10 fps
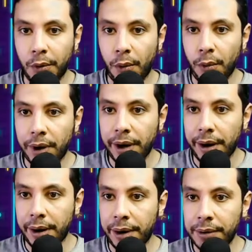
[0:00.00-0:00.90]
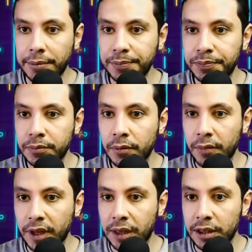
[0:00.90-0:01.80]
Okay,
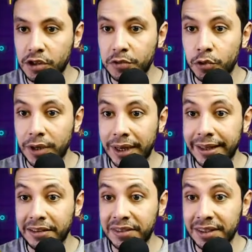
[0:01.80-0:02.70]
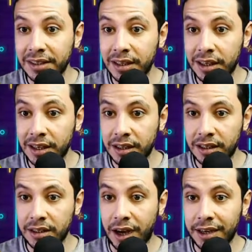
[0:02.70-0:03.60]
and that's for 11
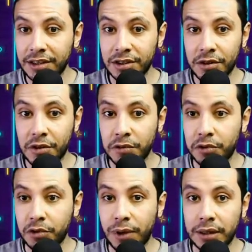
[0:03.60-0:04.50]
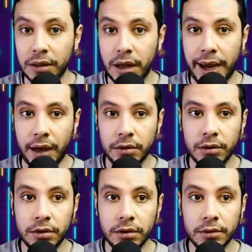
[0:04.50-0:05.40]
nights for one
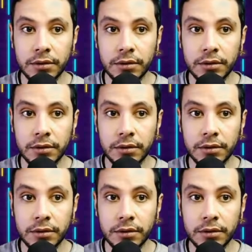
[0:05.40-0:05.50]
adult.